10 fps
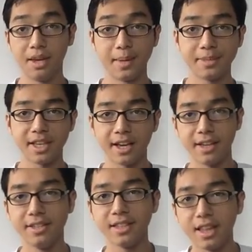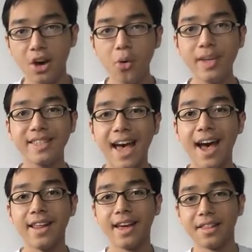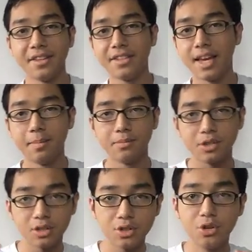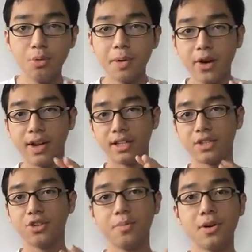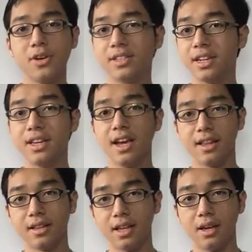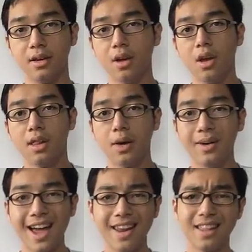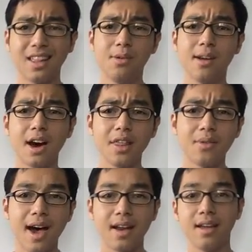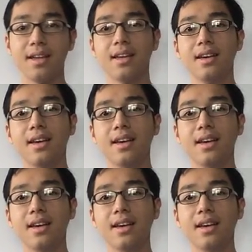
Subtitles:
leap seconds, they always add it at the same two periods. There's 2 periods in a year that they would add it. They would either add it